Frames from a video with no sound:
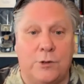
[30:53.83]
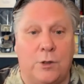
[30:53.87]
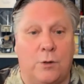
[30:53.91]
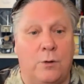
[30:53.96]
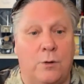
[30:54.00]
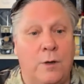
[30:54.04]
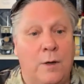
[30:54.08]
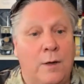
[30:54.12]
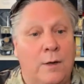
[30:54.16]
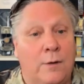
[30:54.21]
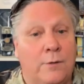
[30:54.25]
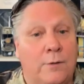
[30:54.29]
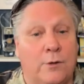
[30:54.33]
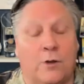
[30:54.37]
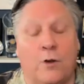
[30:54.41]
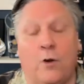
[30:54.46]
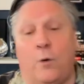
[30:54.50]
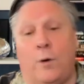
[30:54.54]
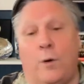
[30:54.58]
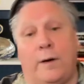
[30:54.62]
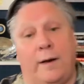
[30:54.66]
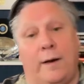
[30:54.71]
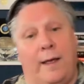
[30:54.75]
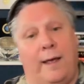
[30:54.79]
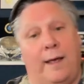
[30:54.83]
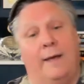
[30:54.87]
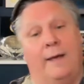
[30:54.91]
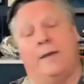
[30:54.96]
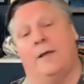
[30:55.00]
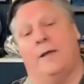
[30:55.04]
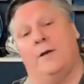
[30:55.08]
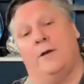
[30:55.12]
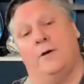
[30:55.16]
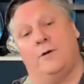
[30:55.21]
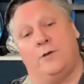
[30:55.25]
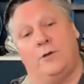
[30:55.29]
So they're going,
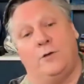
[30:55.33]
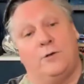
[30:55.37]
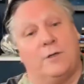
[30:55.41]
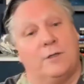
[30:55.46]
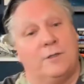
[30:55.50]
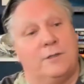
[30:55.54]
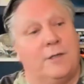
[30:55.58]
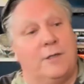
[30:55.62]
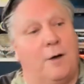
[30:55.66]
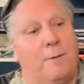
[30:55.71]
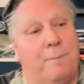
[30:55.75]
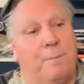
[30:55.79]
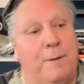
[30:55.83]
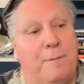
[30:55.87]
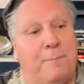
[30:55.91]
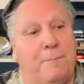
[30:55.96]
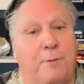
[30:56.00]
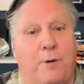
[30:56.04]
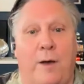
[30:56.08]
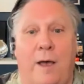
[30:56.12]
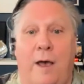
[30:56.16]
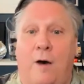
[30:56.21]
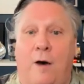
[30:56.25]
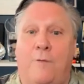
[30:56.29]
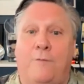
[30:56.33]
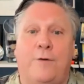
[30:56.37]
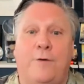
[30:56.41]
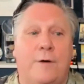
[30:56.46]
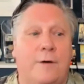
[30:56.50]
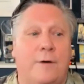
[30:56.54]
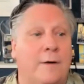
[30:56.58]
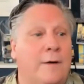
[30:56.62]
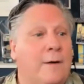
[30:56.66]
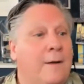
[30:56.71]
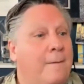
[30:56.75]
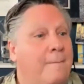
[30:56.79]
you know, you could tell people
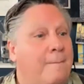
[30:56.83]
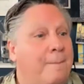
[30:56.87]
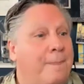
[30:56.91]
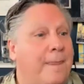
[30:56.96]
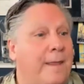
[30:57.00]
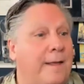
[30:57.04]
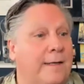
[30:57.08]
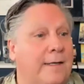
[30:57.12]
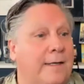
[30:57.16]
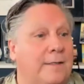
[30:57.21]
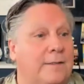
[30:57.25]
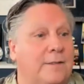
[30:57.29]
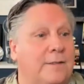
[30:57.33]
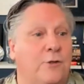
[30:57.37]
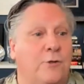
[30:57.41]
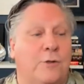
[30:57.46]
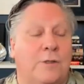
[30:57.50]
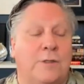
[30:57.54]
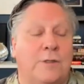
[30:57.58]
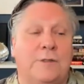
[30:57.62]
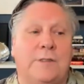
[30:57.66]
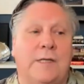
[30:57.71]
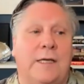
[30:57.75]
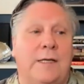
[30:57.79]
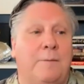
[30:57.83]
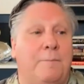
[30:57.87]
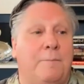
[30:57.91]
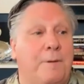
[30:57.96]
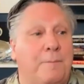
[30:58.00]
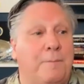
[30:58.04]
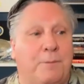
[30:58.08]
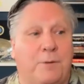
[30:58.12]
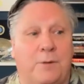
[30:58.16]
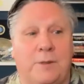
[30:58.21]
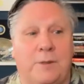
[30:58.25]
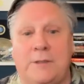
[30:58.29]
alpha, you could say to
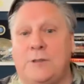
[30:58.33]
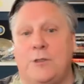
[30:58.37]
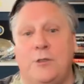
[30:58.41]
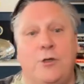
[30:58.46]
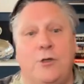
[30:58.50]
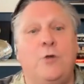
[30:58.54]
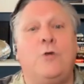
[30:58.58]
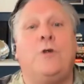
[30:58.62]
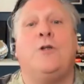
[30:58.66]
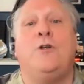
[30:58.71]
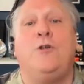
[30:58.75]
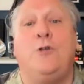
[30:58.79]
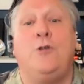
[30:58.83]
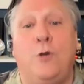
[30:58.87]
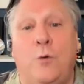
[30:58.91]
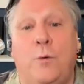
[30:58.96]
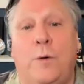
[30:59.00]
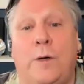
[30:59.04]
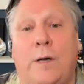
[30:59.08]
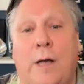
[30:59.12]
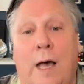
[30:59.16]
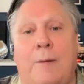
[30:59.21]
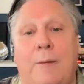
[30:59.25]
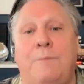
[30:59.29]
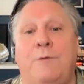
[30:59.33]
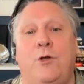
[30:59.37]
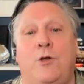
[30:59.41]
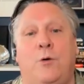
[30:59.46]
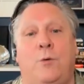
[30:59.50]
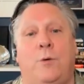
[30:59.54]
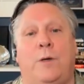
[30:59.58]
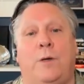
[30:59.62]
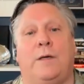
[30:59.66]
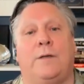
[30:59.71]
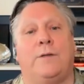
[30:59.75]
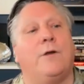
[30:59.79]
people, listen, you can do what I'm
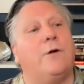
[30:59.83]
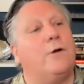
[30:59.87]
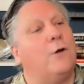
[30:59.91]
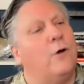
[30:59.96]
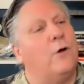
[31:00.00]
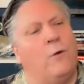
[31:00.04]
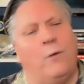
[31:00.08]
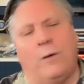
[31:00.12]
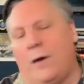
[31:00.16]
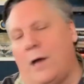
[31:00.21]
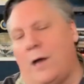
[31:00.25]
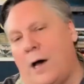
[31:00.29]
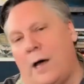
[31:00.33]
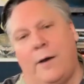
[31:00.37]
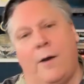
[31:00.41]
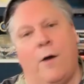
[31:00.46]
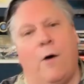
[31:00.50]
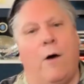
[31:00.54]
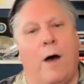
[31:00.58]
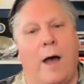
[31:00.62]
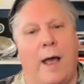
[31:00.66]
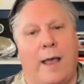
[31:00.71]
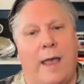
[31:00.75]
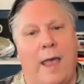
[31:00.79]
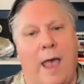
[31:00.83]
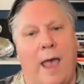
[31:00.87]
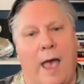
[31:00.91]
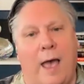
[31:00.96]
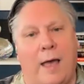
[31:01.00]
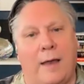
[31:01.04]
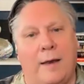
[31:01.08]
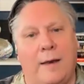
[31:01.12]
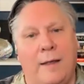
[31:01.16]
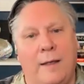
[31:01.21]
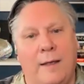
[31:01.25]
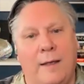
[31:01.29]
doing. And they're going, oh, no, I can't.